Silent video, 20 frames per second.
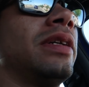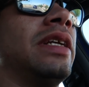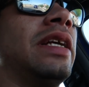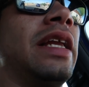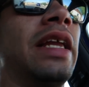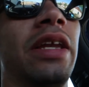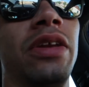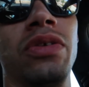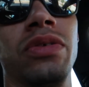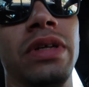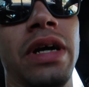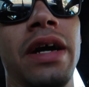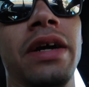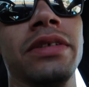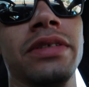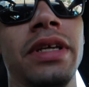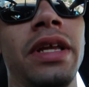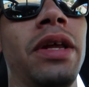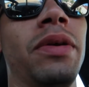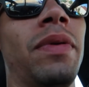He needed new
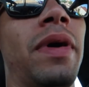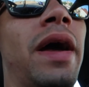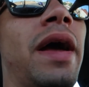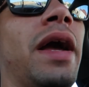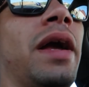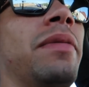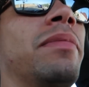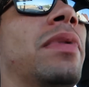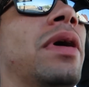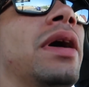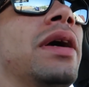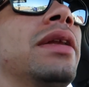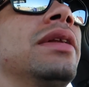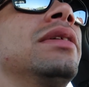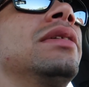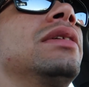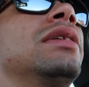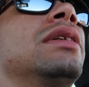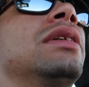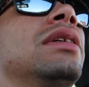tires anyway, but
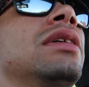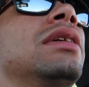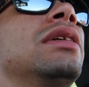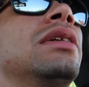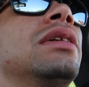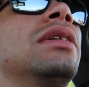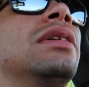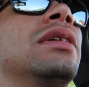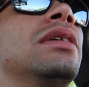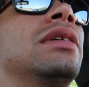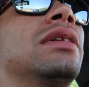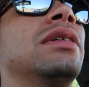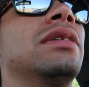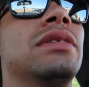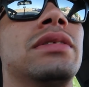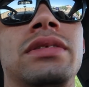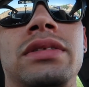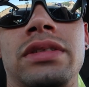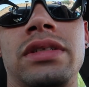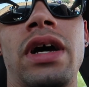
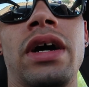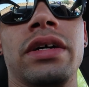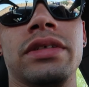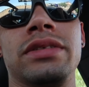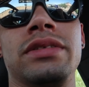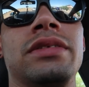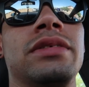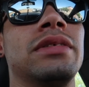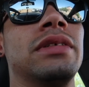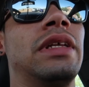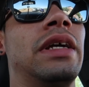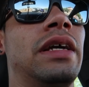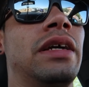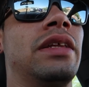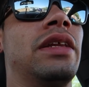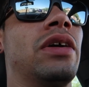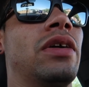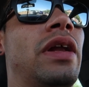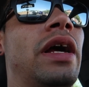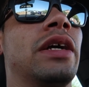sucks.
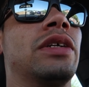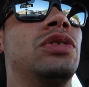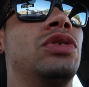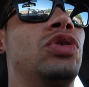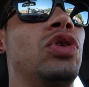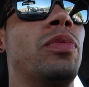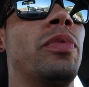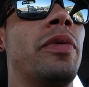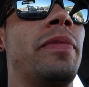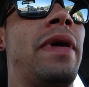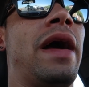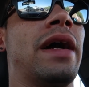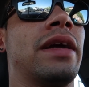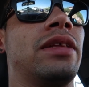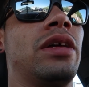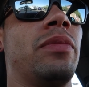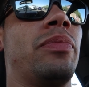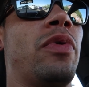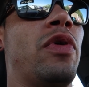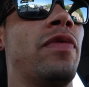They're like super
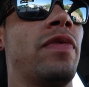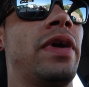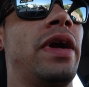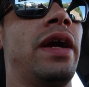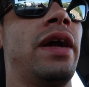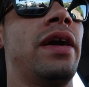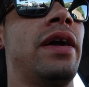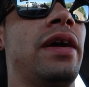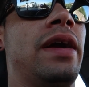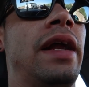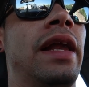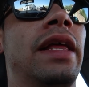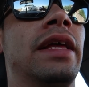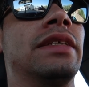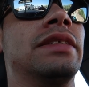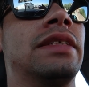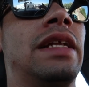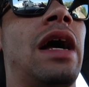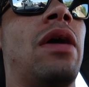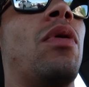backed up over here. It
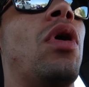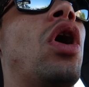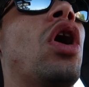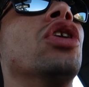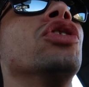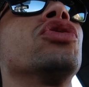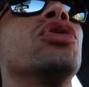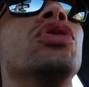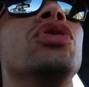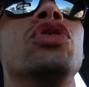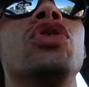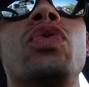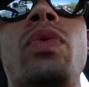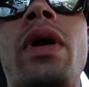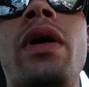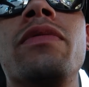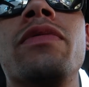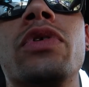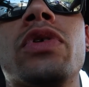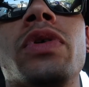is now
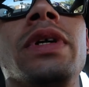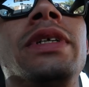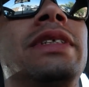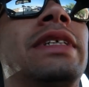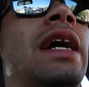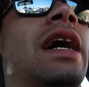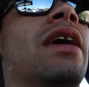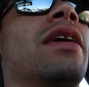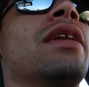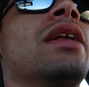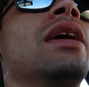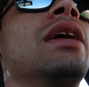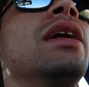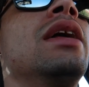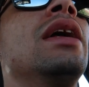112 degrees out.